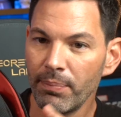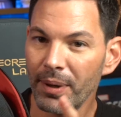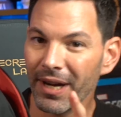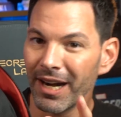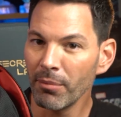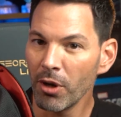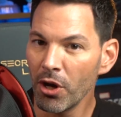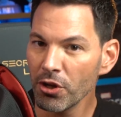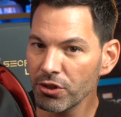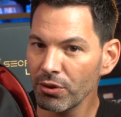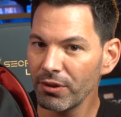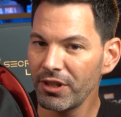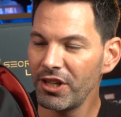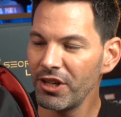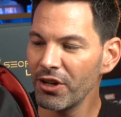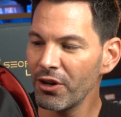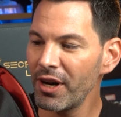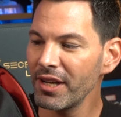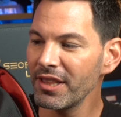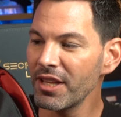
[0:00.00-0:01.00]
But I'm also
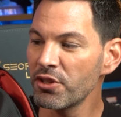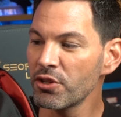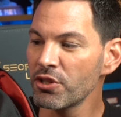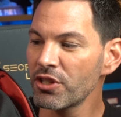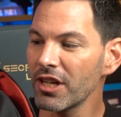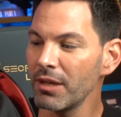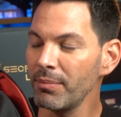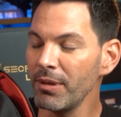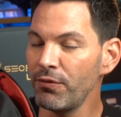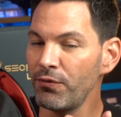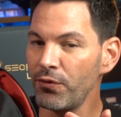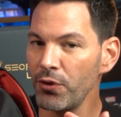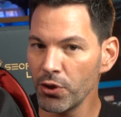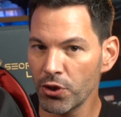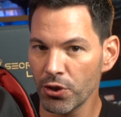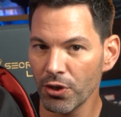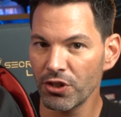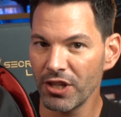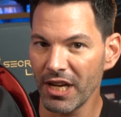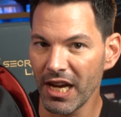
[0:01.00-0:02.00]
hearing that there's gonna be
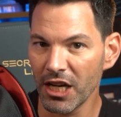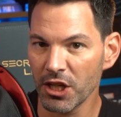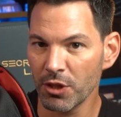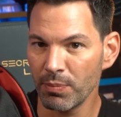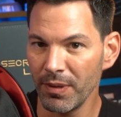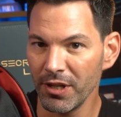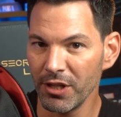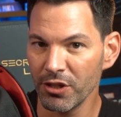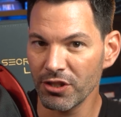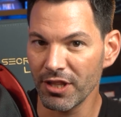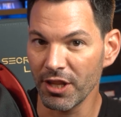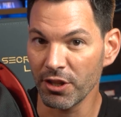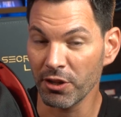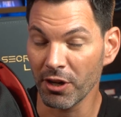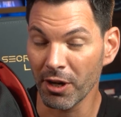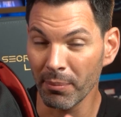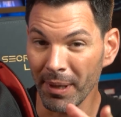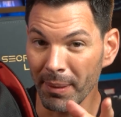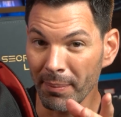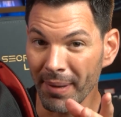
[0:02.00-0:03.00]
future attachments that they're
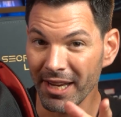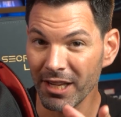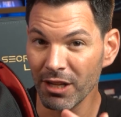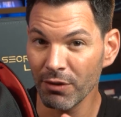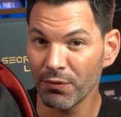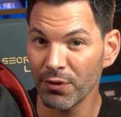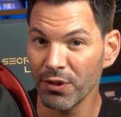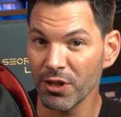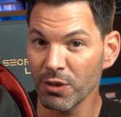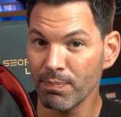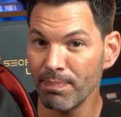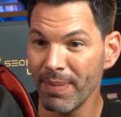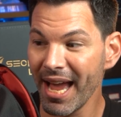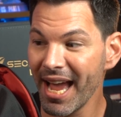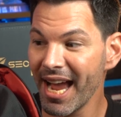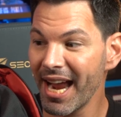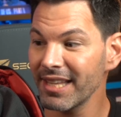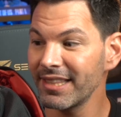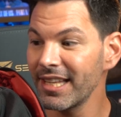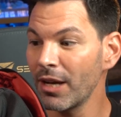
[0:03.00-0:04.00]
gonna be making for this
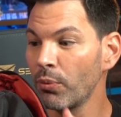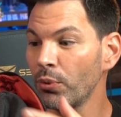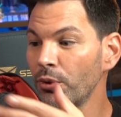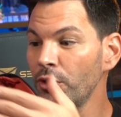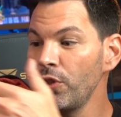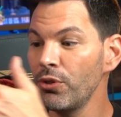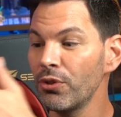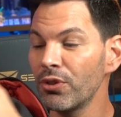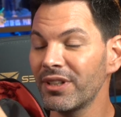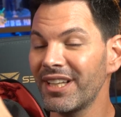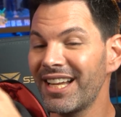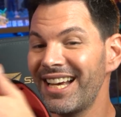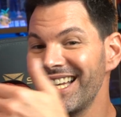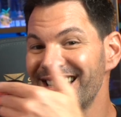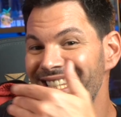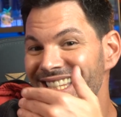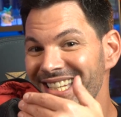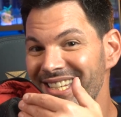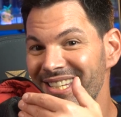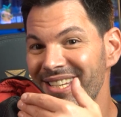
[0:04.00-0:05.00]
bag that will
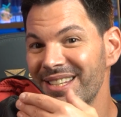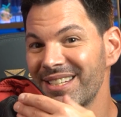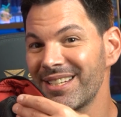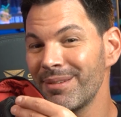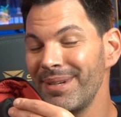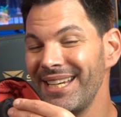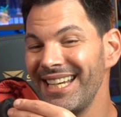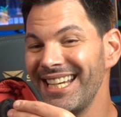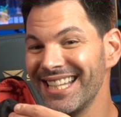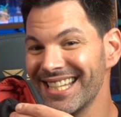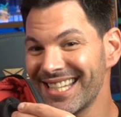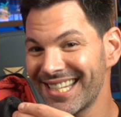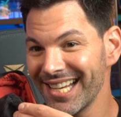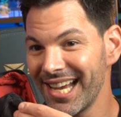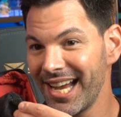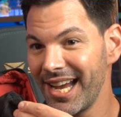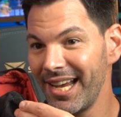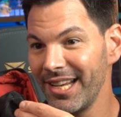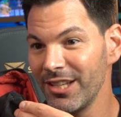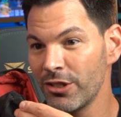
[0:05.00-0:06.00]
utilize this system
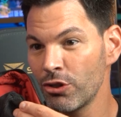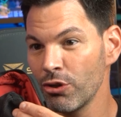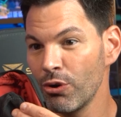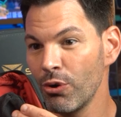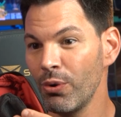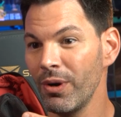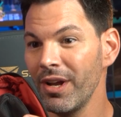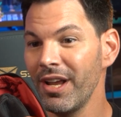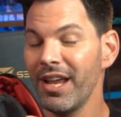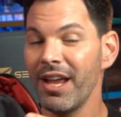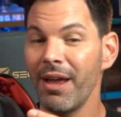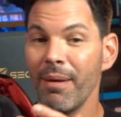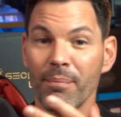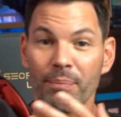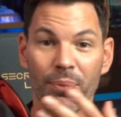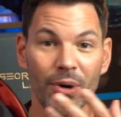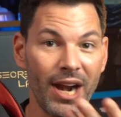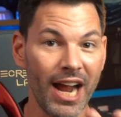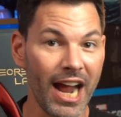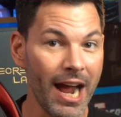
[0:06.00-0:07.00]
inside. So
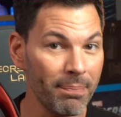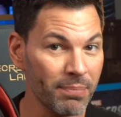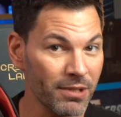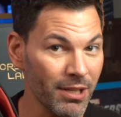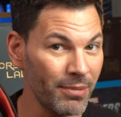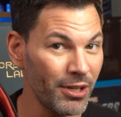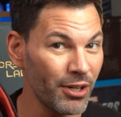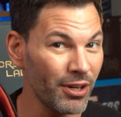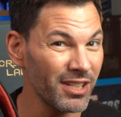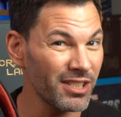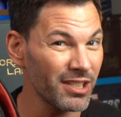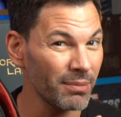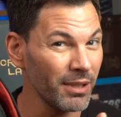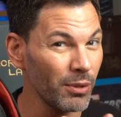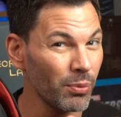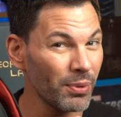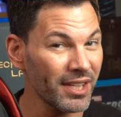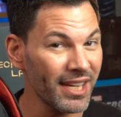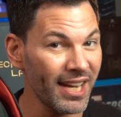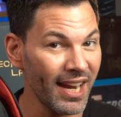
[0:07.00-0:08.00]
perhaps I'm hearing
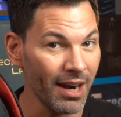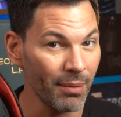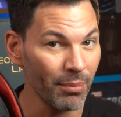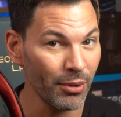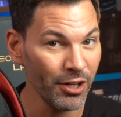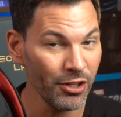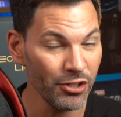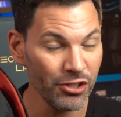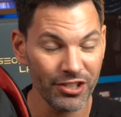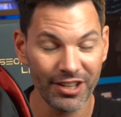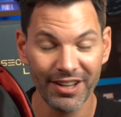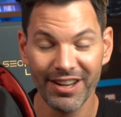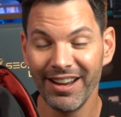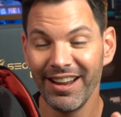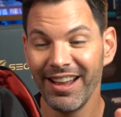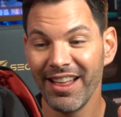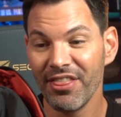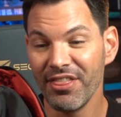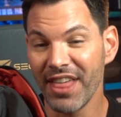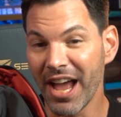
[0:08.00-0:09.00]
something with cameras.
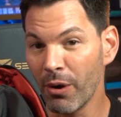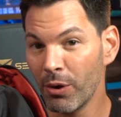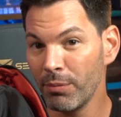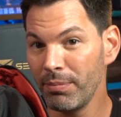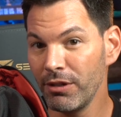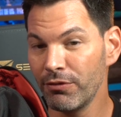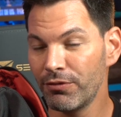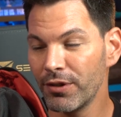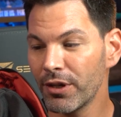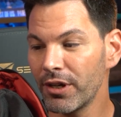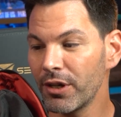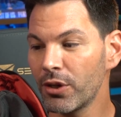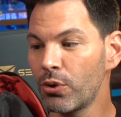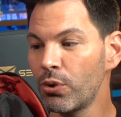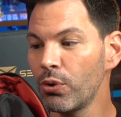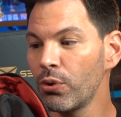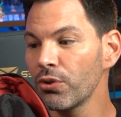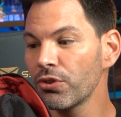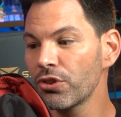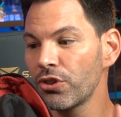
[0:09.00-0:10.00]
That would be very
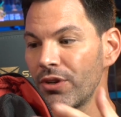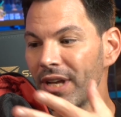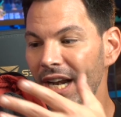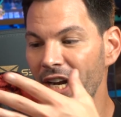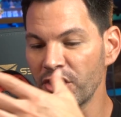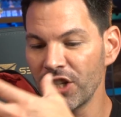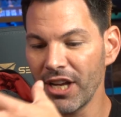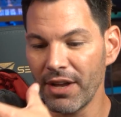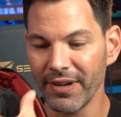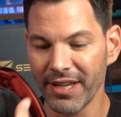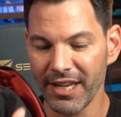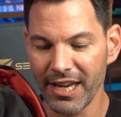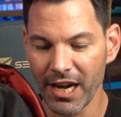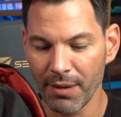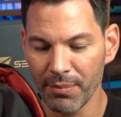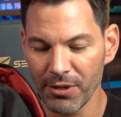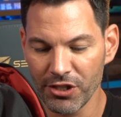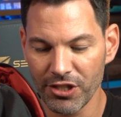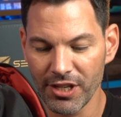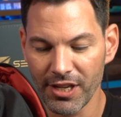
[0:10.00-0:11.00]
cool. So you could actually have a
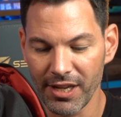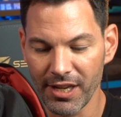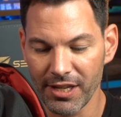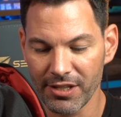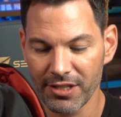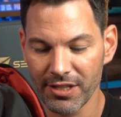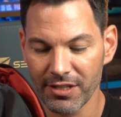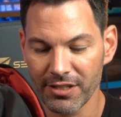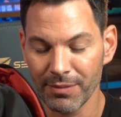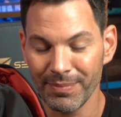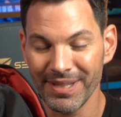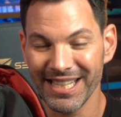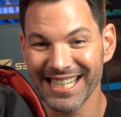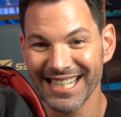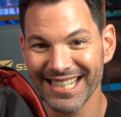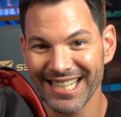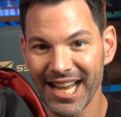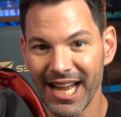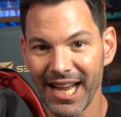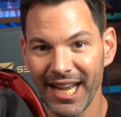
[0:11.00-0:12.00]
camera system
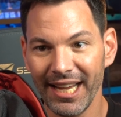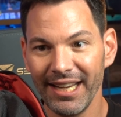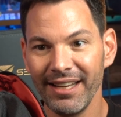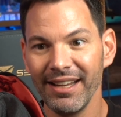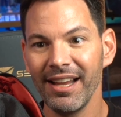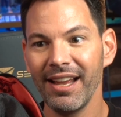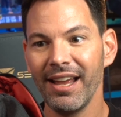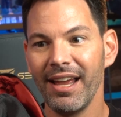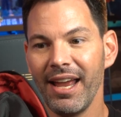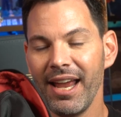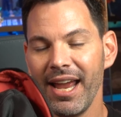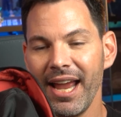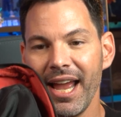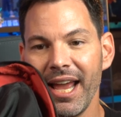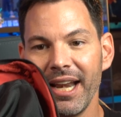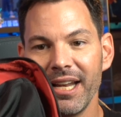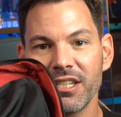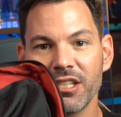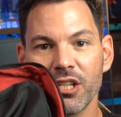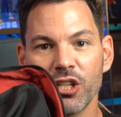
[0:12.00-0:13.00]
inside
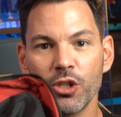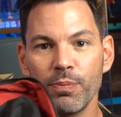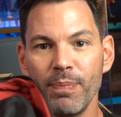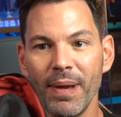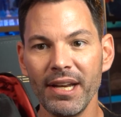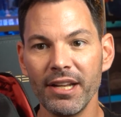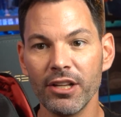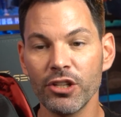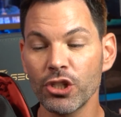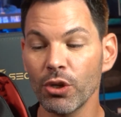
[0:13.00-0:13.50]
and it's suspended.